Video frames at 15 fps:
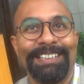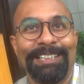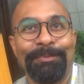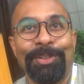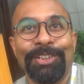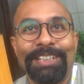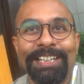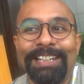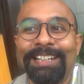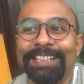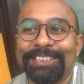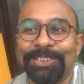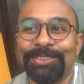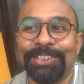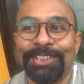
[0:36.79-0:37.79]
among the Linux
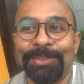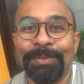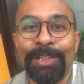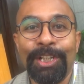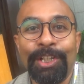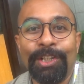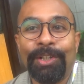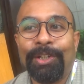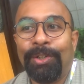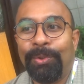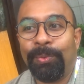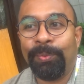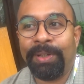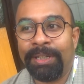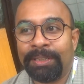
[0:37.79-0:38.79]
user group,
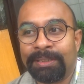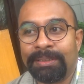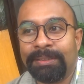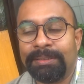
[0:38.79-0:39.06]
where